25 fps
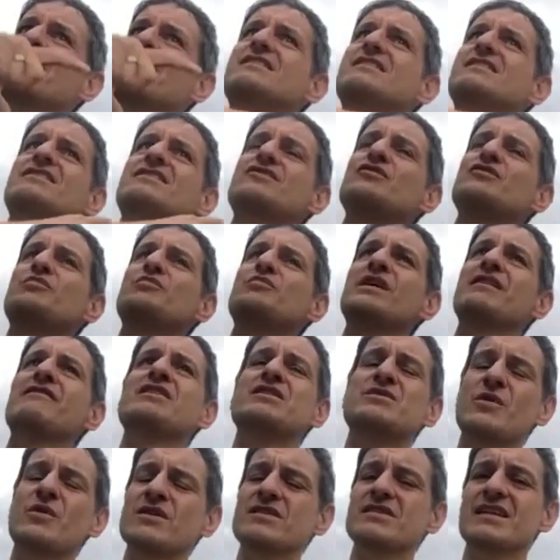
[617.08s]
the two
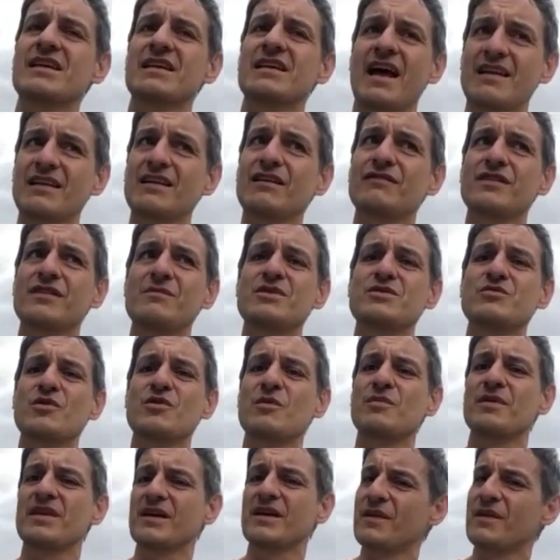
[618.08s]
previous ones, I loved them as well,
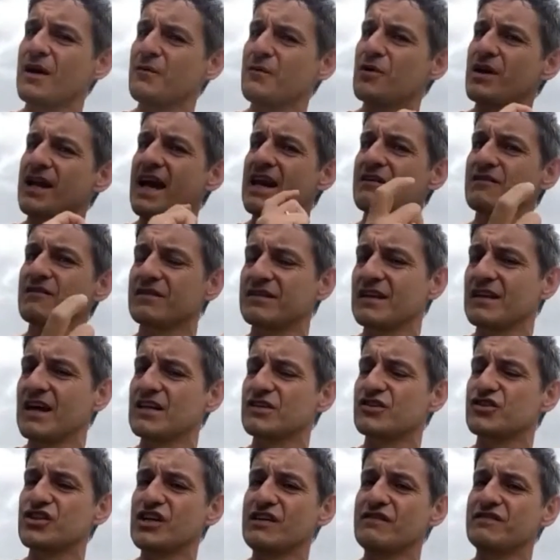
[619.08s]
but they were kind of a
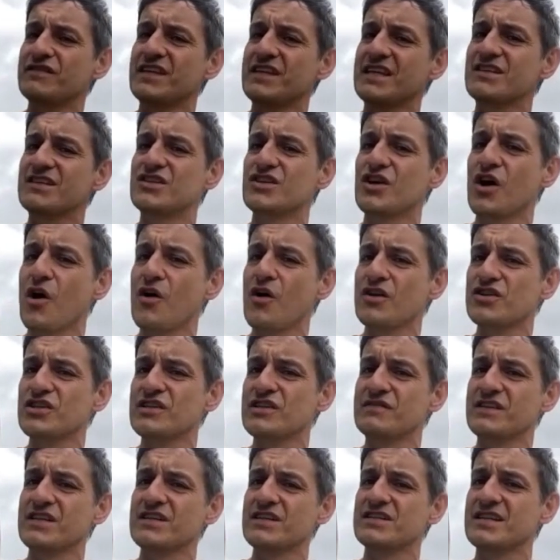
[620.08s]
shift in tone, a
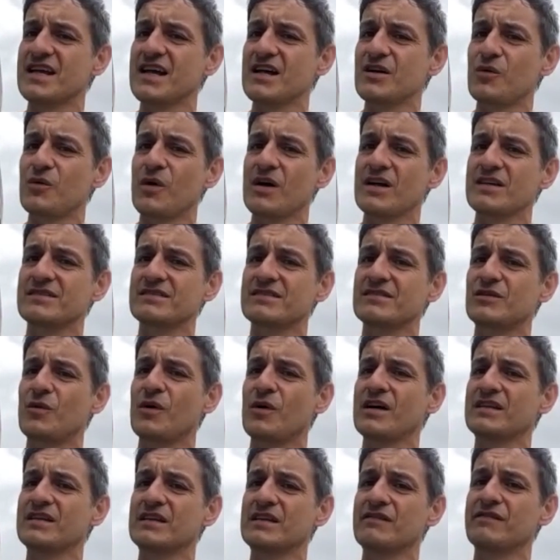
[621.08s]
shift in style, quite
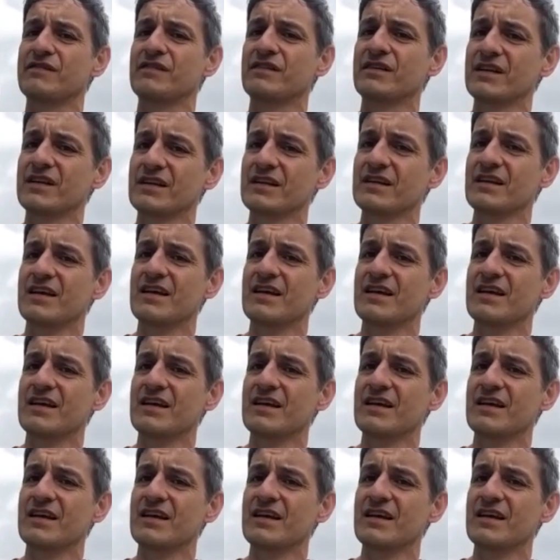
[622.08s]
different.